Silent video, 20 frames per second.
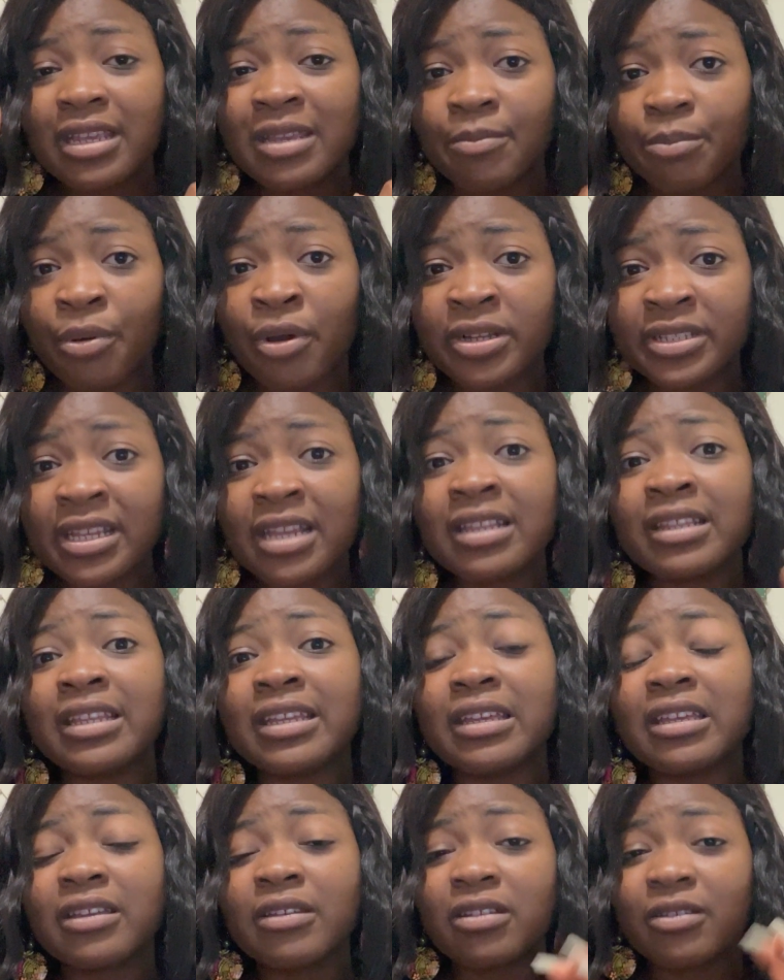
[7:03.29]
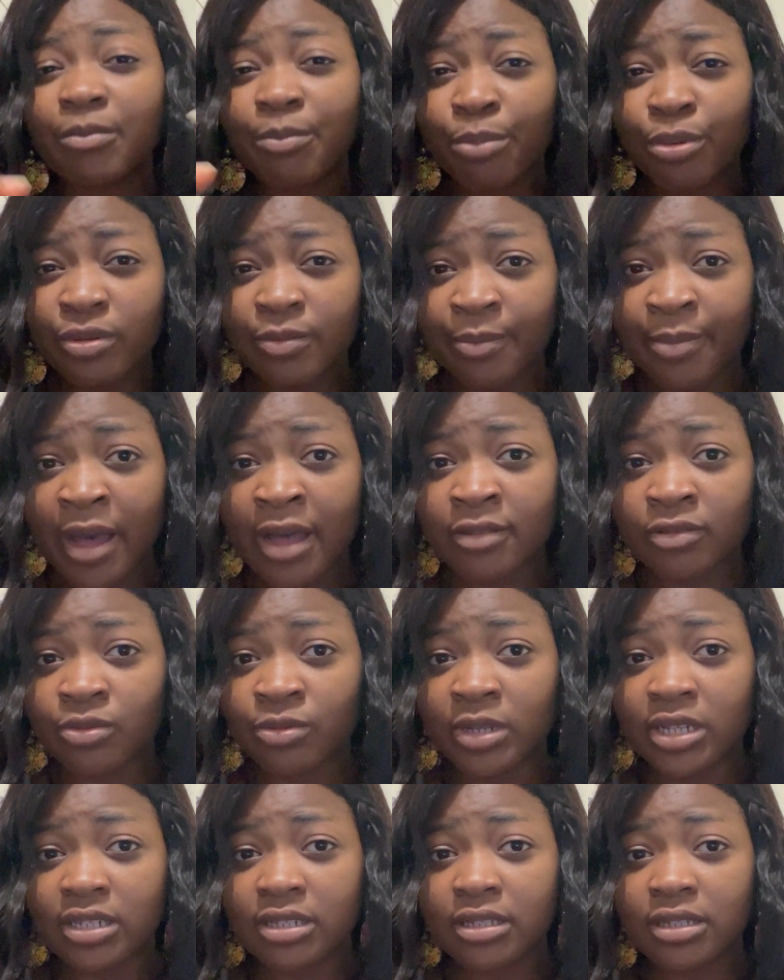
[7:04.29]
importantly, put
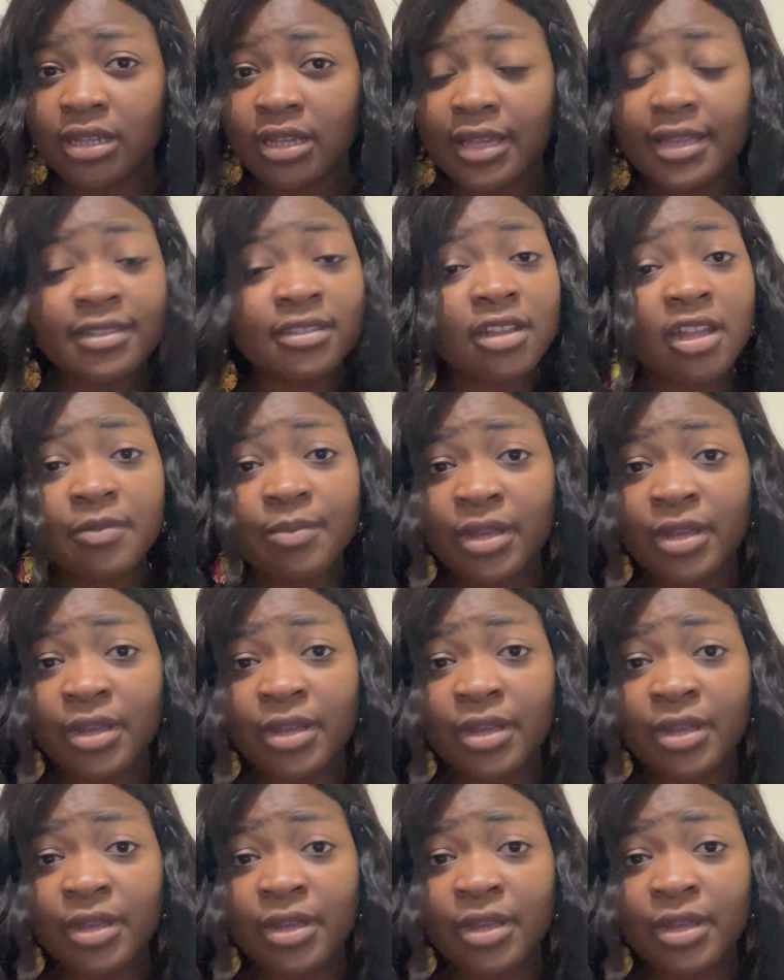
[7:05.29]
boundaries. It's not